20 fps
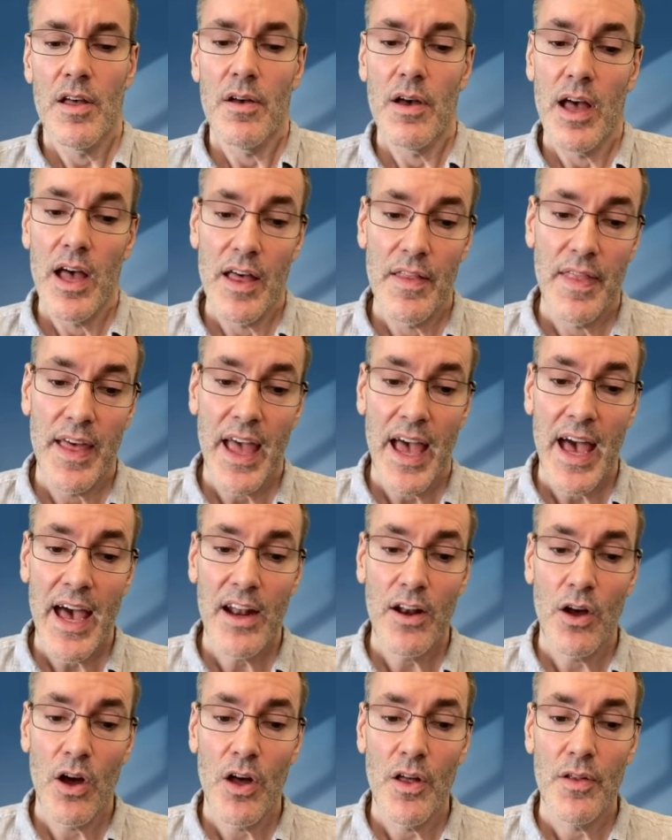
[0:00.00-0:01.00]
They
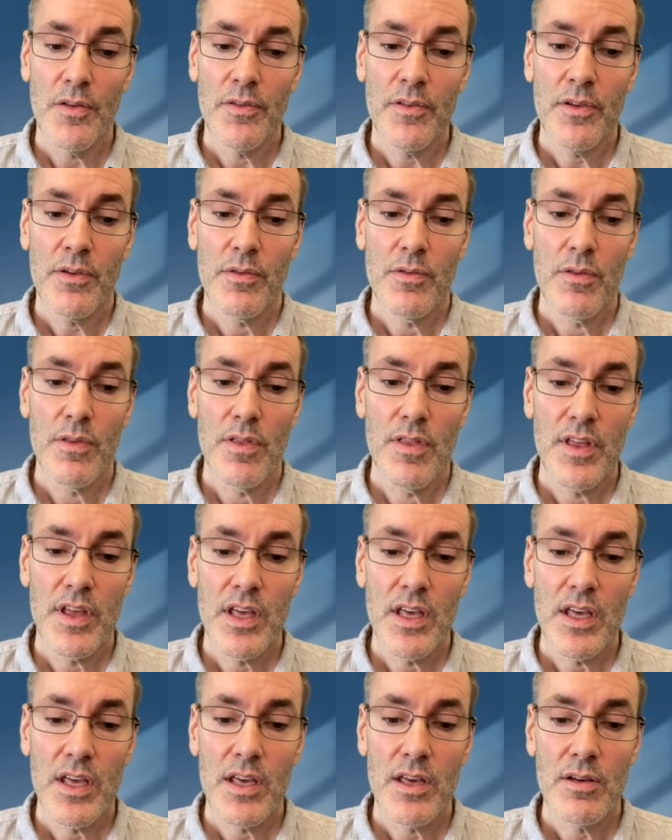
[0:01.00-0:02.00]
add on
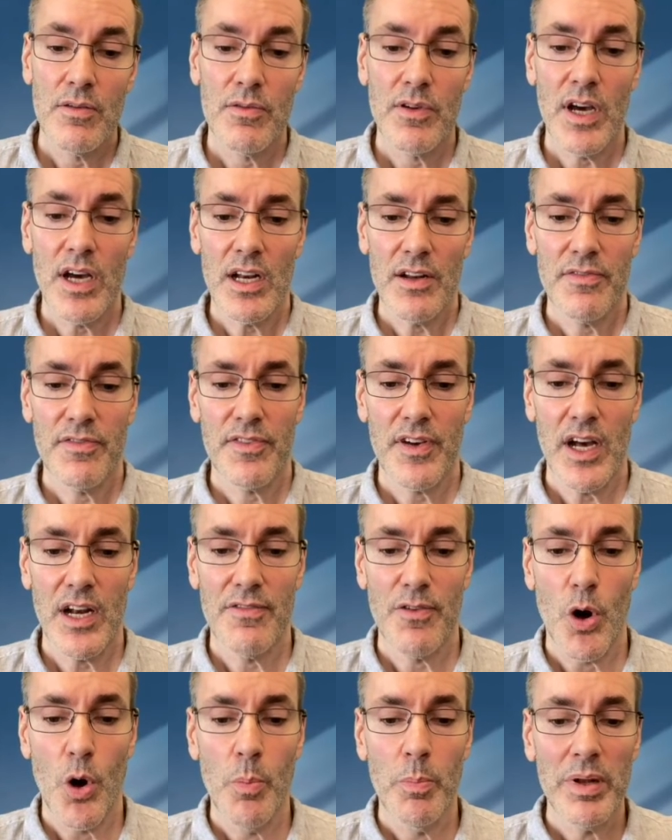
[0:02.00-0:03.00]
the kind
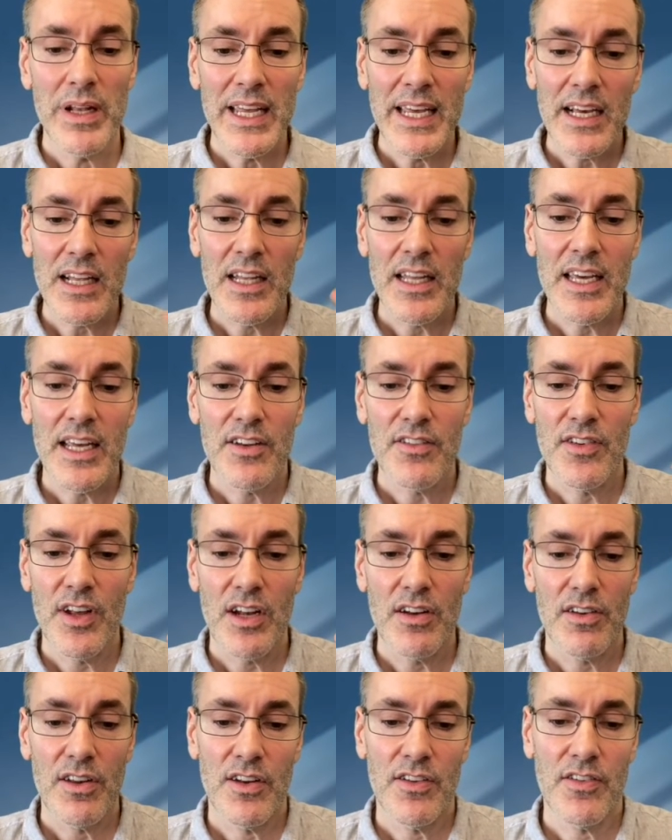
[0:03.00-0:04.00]
of obliquely. It's
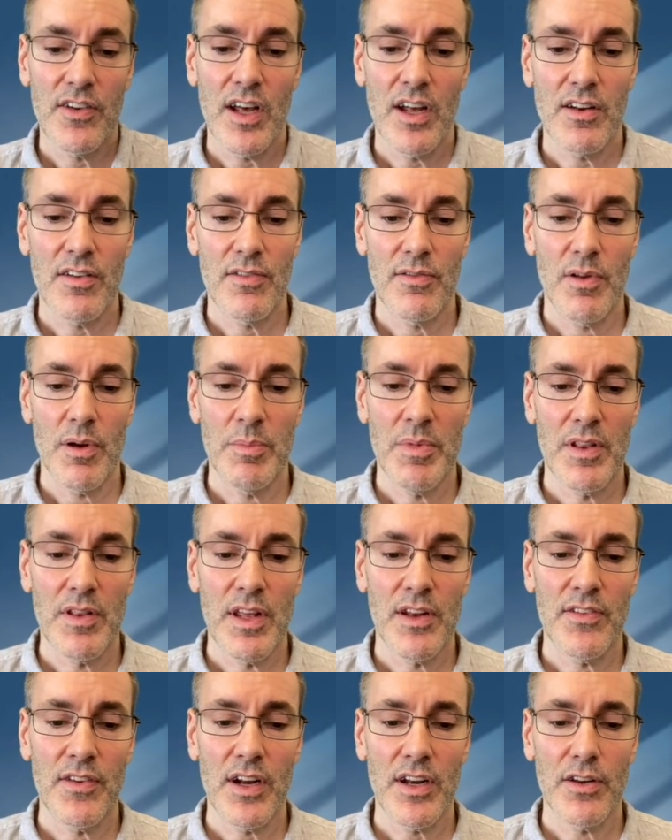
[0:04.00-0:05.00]
not. I mean,
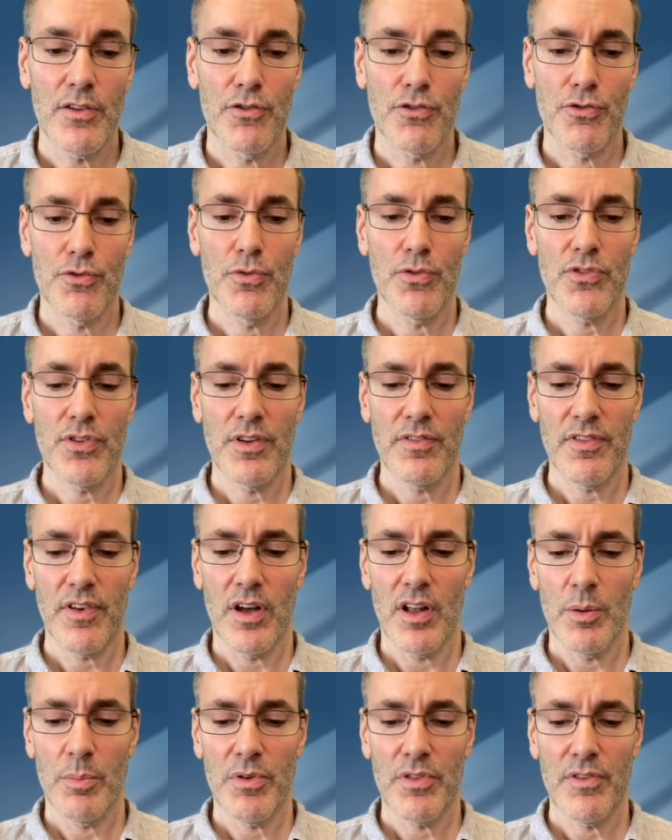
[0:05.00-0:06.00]
it's not intrusive
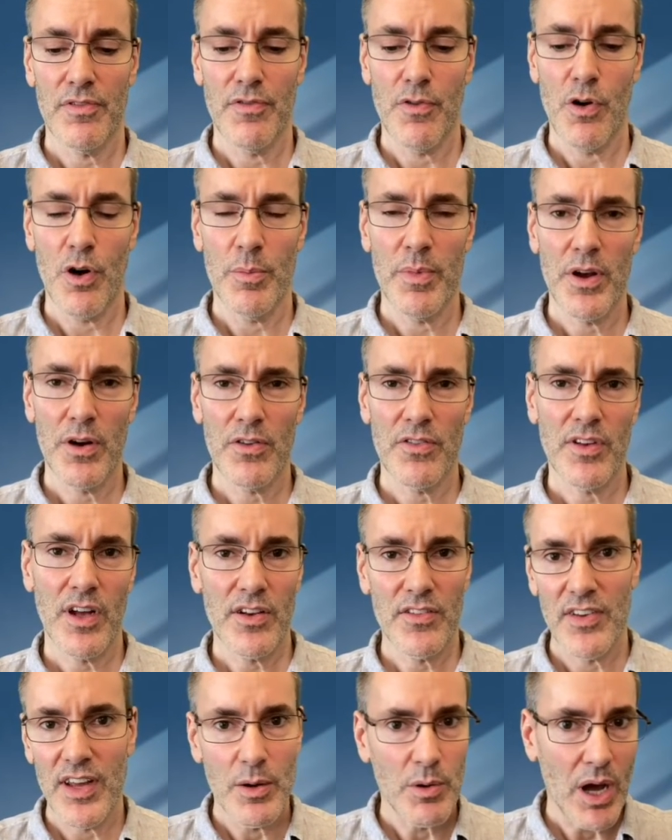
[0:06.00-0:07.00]
all about the form here. It's
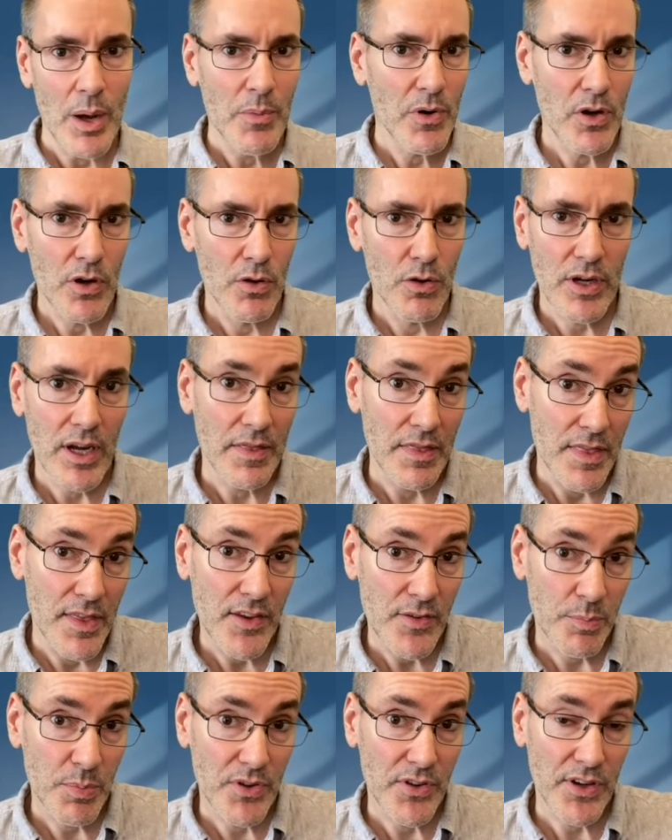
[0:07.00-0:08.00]
not saying, well, I'm going to look at
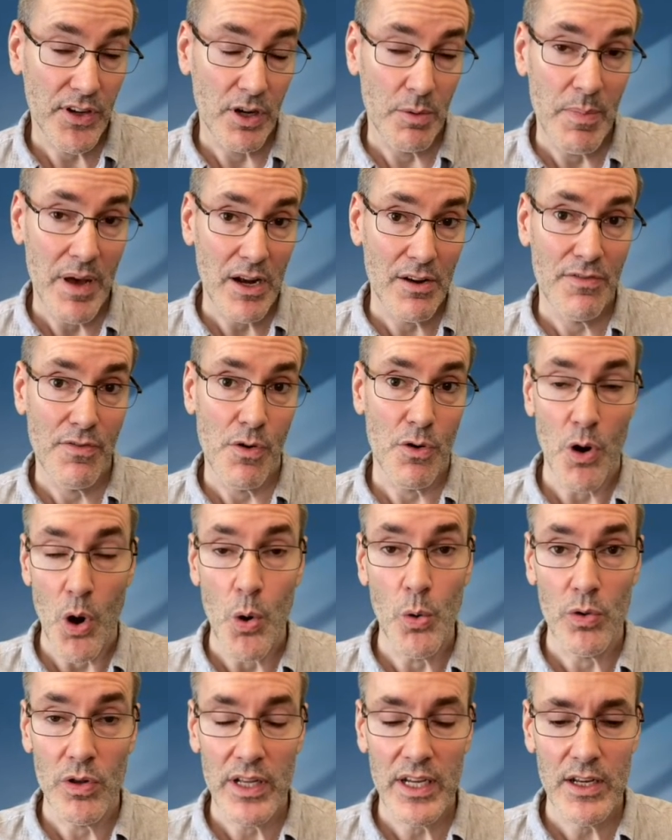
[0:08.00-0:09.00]
this particular metaphor
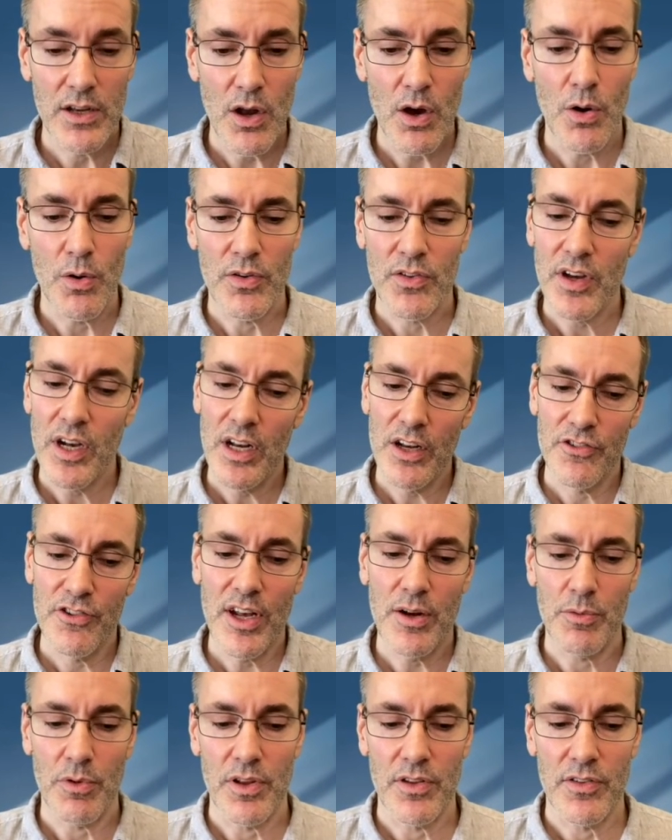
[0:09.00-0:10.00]
only. No, it's kind of general.